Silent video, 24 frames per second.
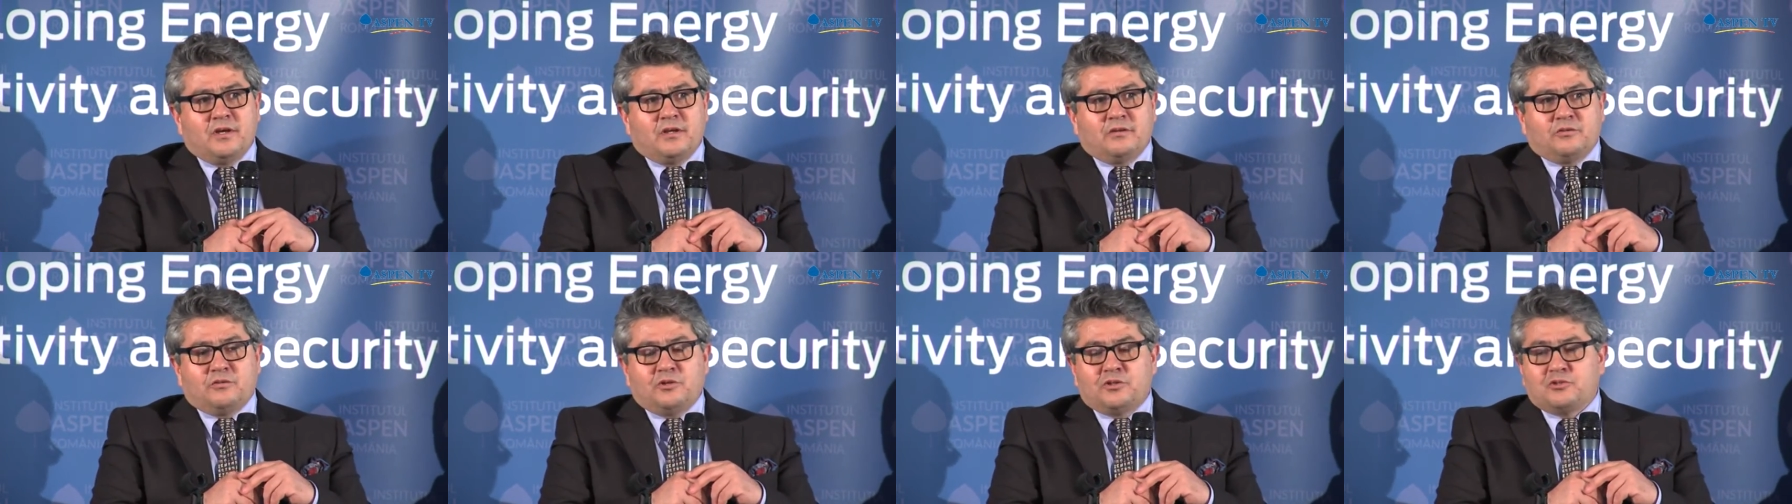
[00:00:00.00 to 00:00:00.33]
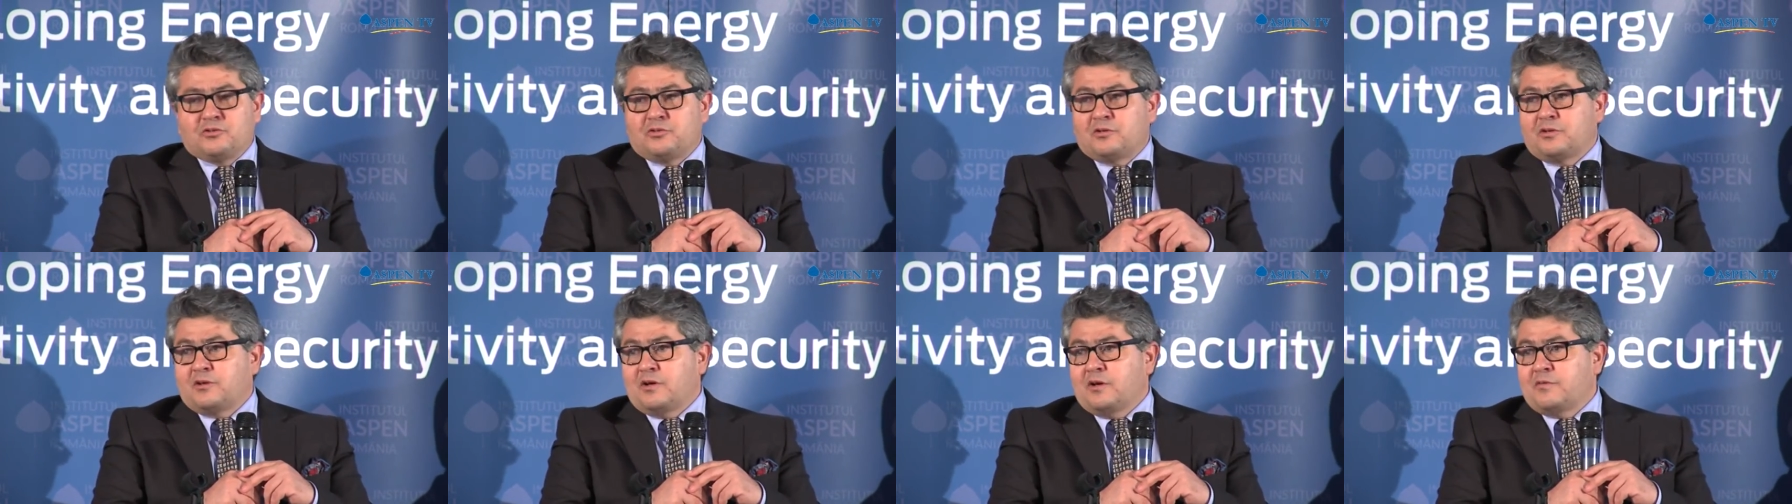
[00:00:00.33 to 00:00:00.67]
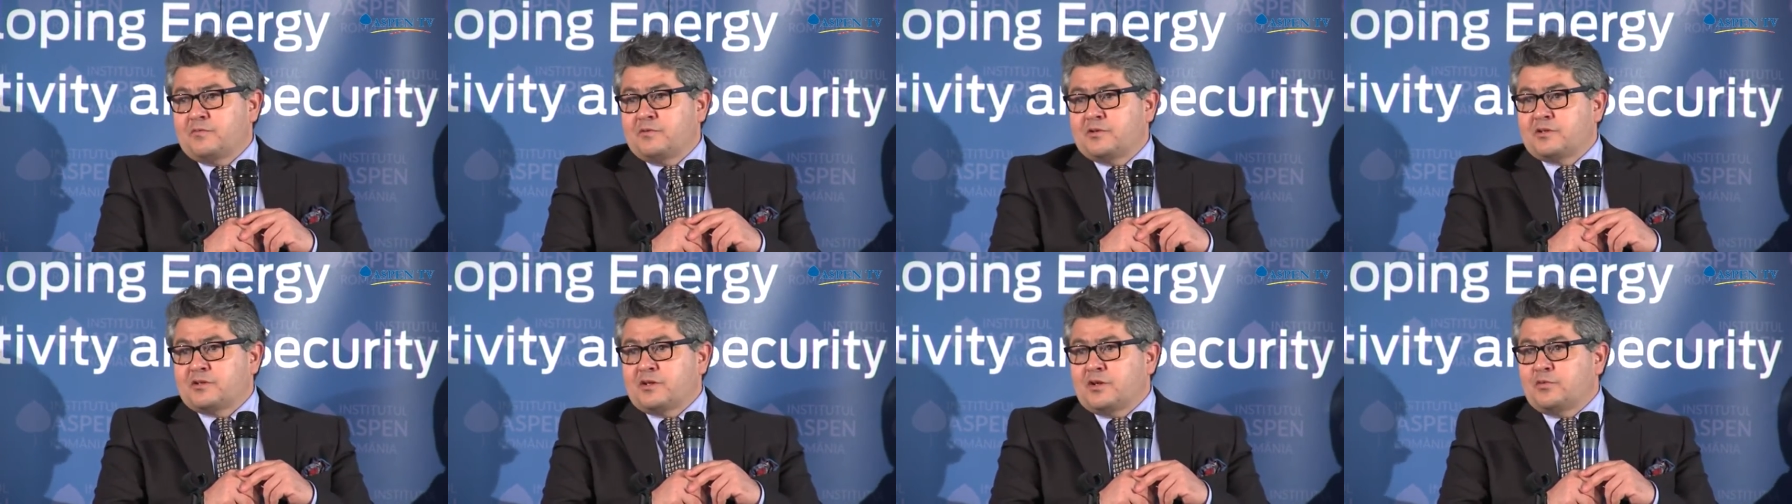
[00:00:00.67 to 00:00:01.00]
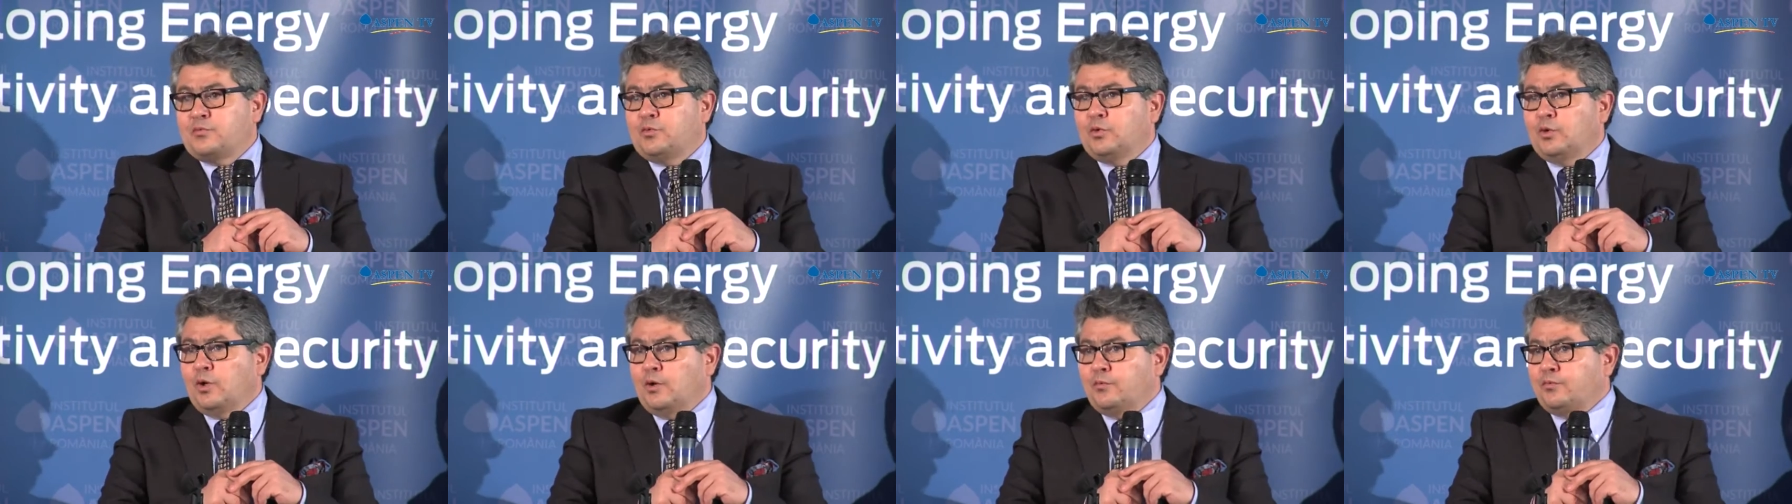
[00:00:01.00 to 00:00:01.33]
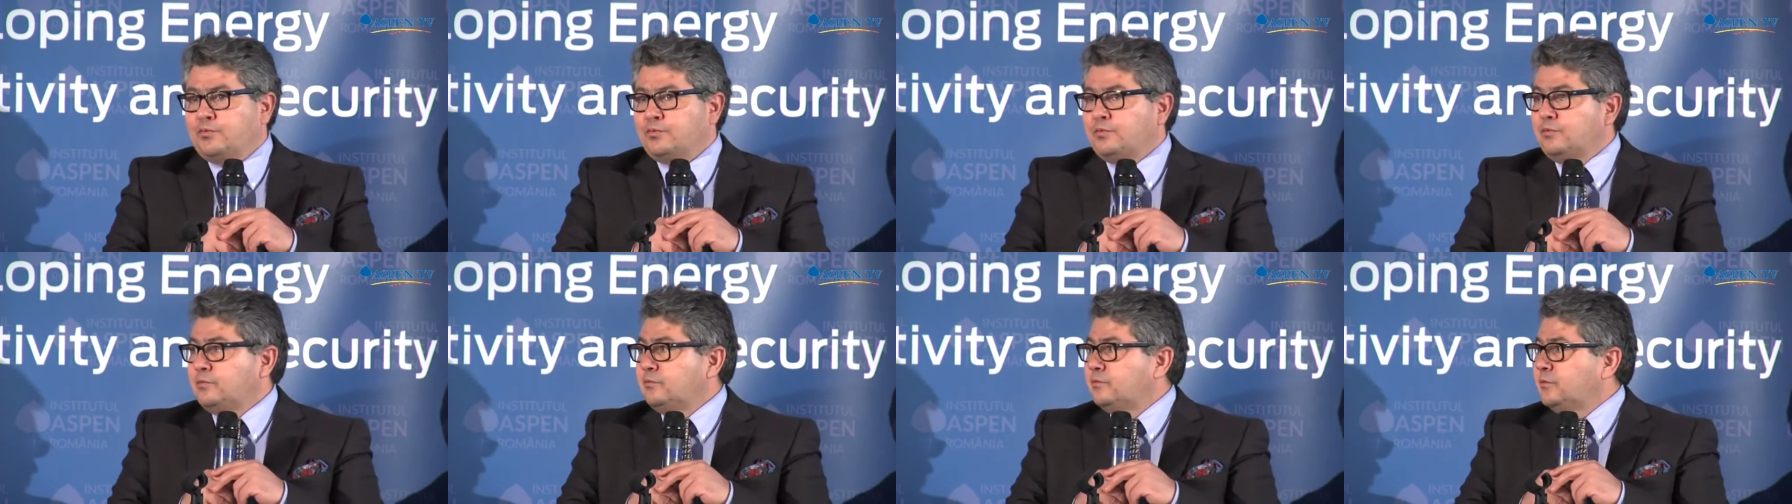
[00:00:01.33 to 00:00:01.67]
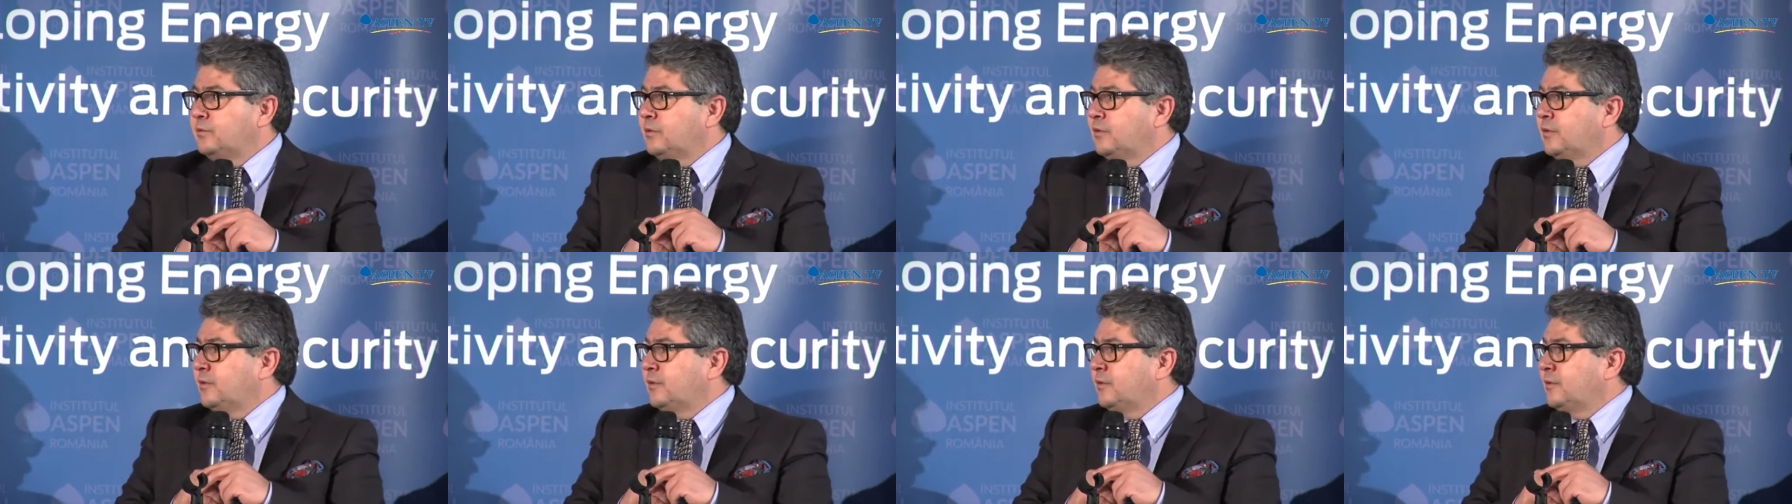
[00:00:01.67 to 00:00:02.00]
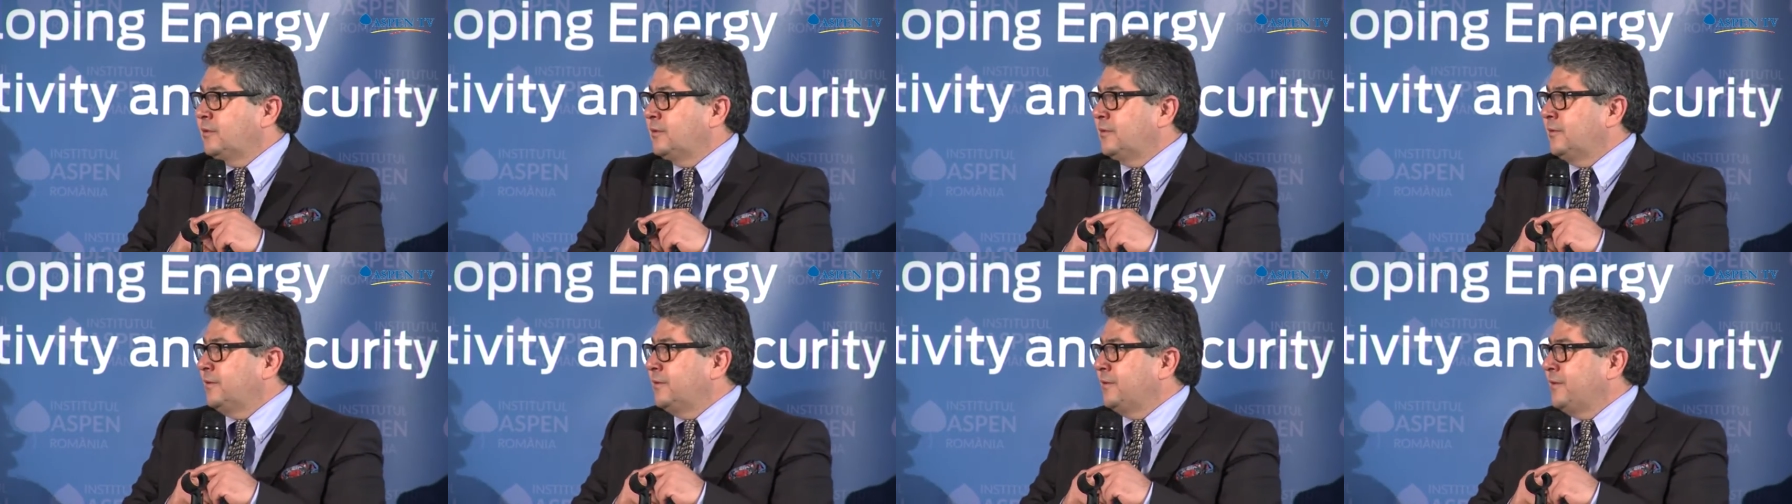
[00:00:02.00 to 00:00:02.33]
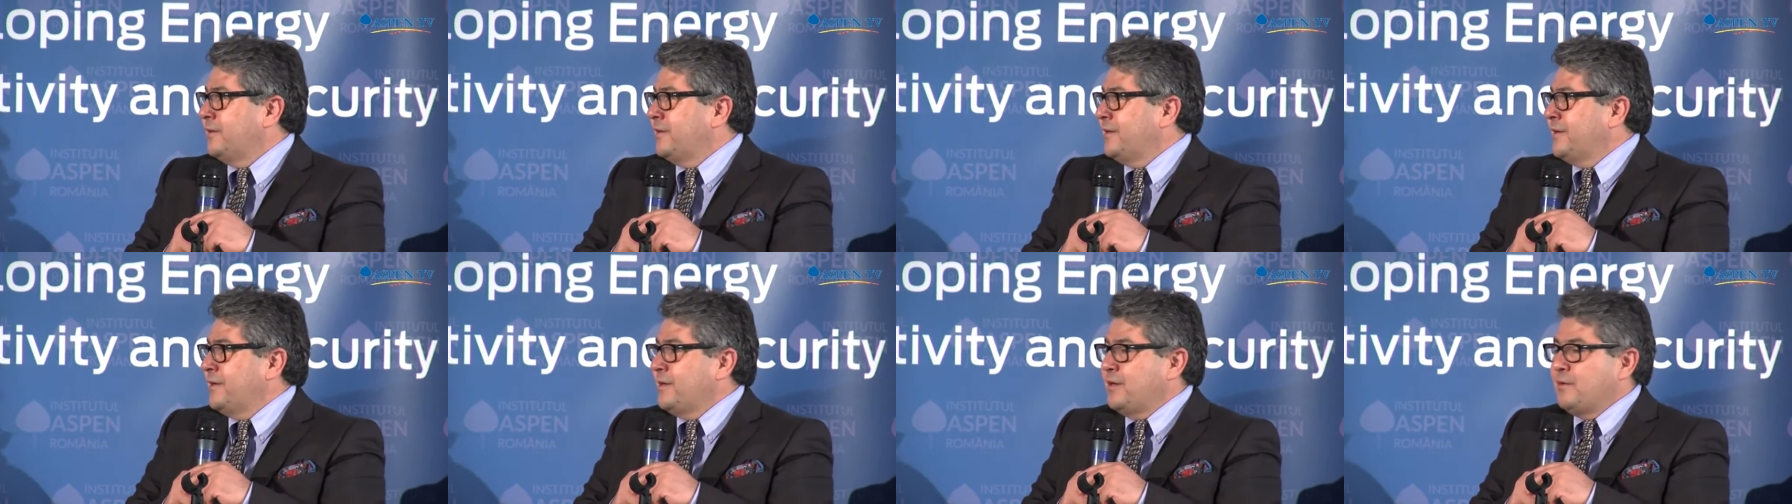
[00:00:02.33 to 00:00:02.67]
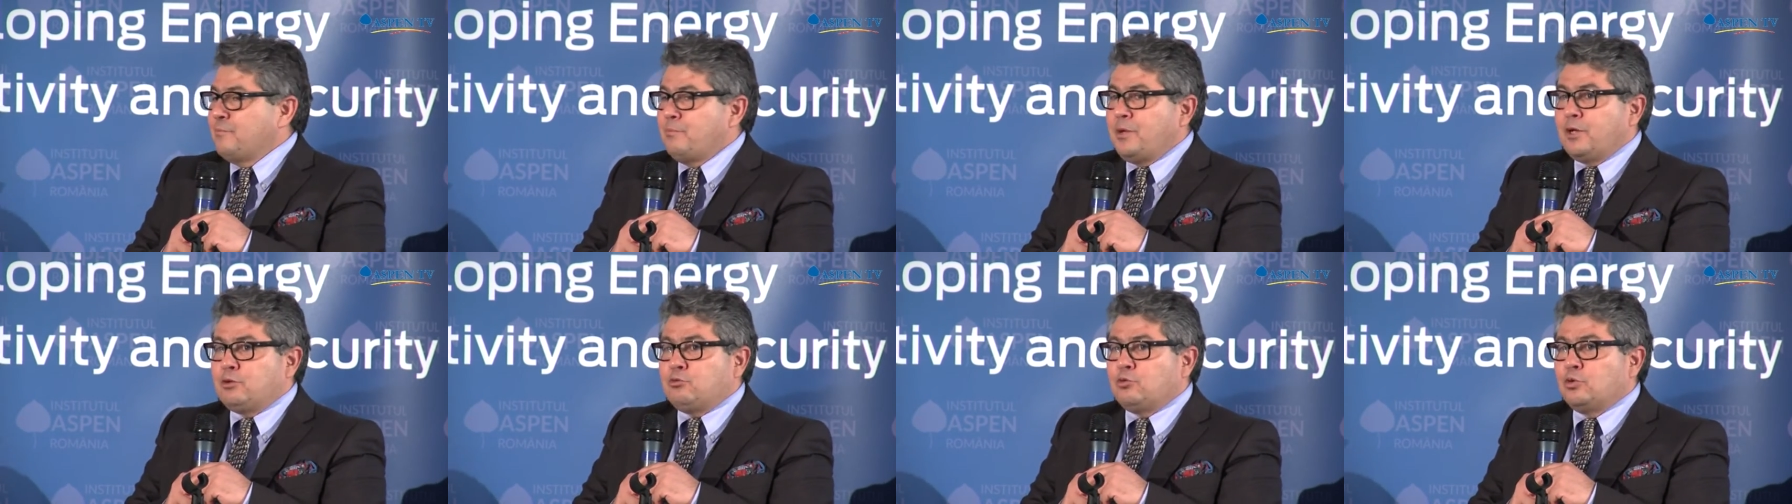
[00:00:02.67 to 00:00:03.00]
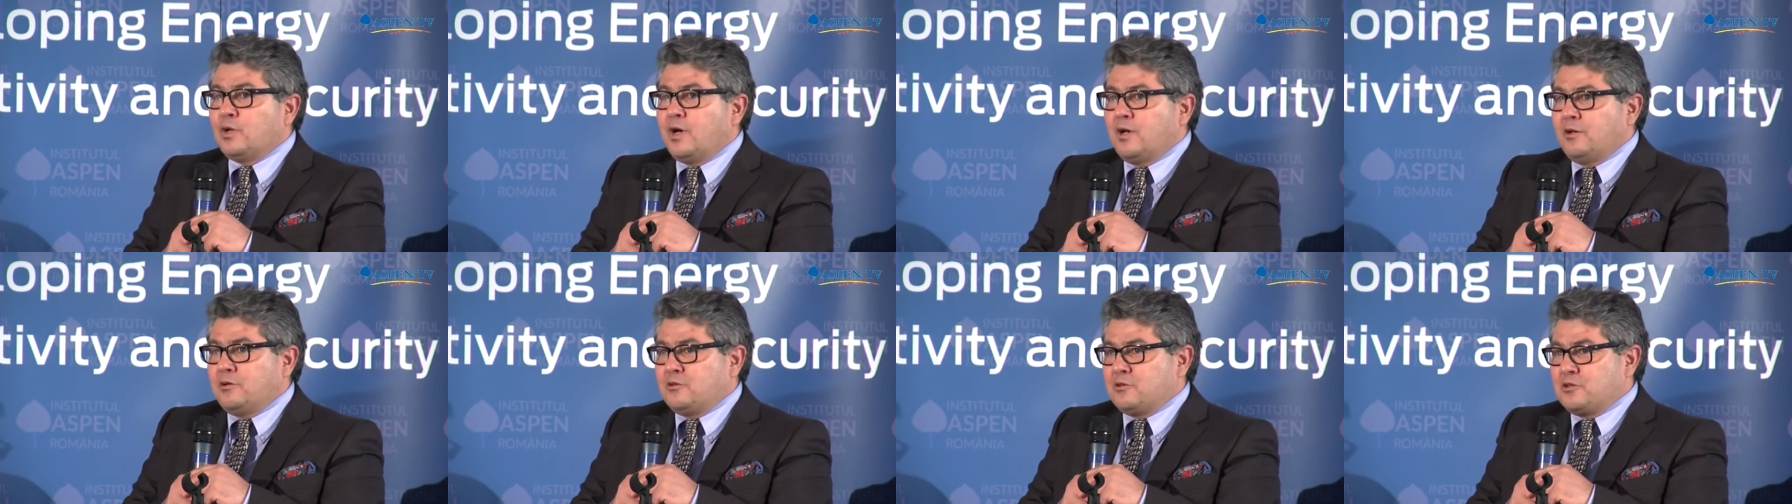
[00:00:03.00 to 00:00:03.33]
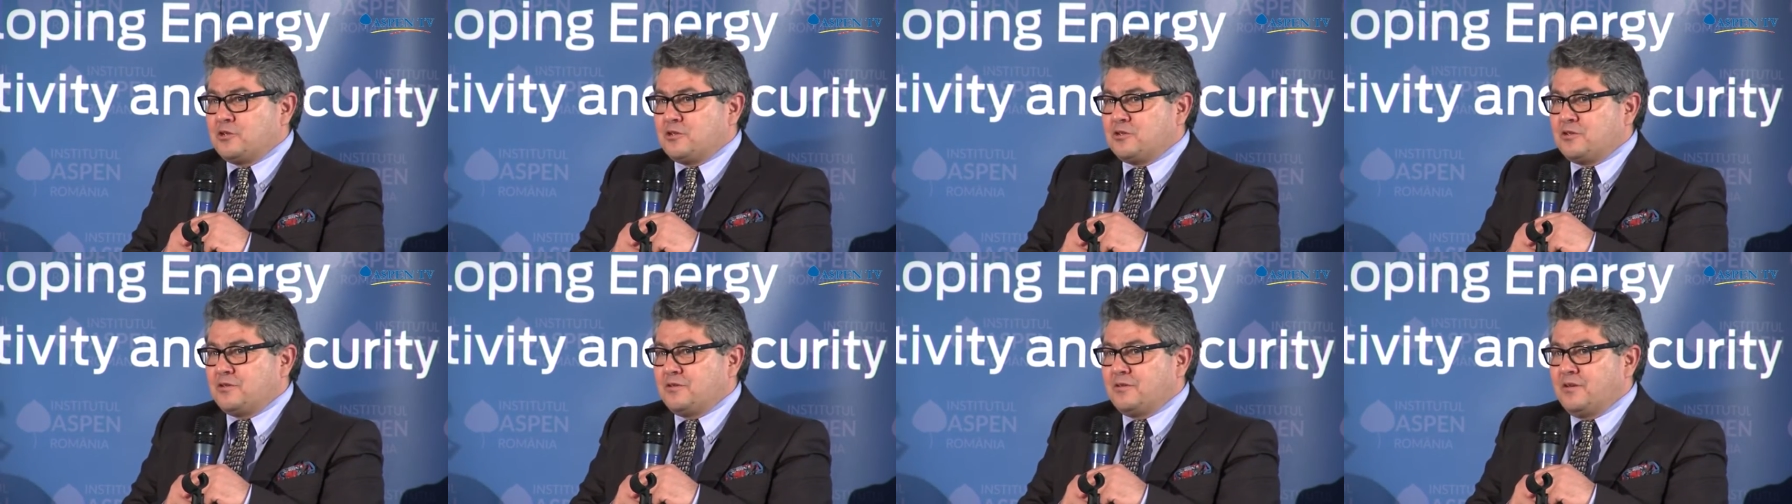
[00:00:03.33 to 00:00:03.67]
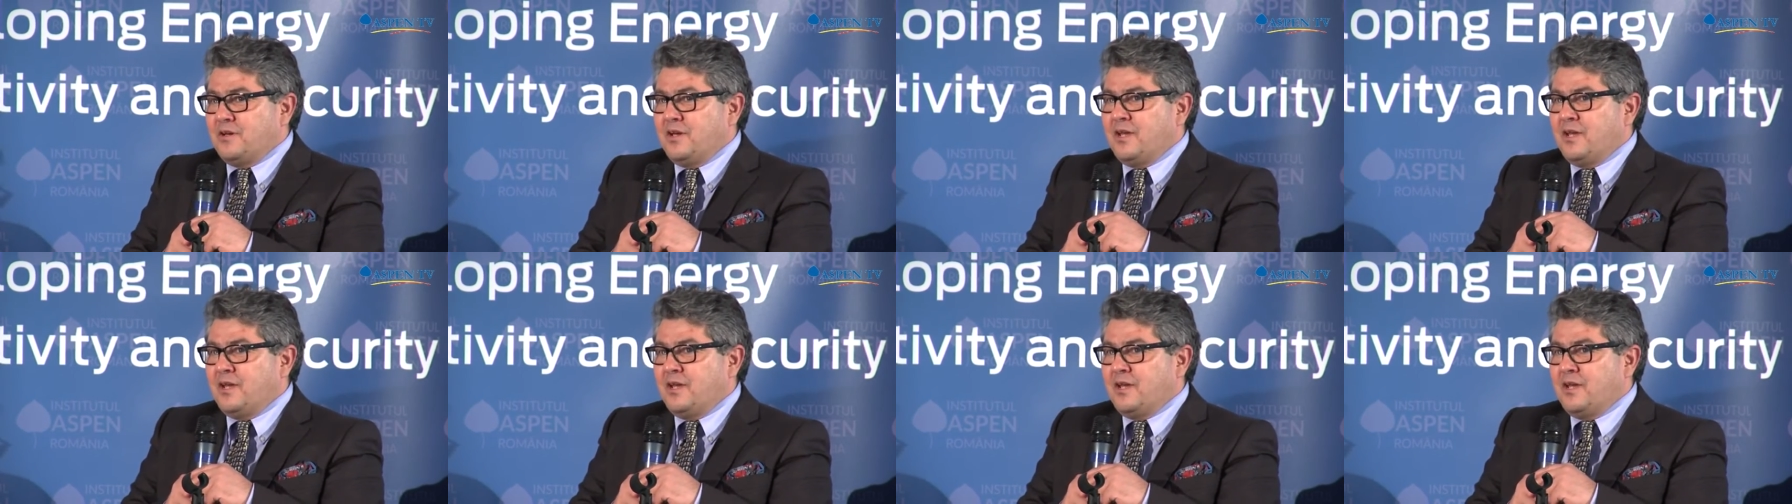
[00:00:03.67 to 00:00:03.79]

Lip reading: treasury coffers are full of petrodollars,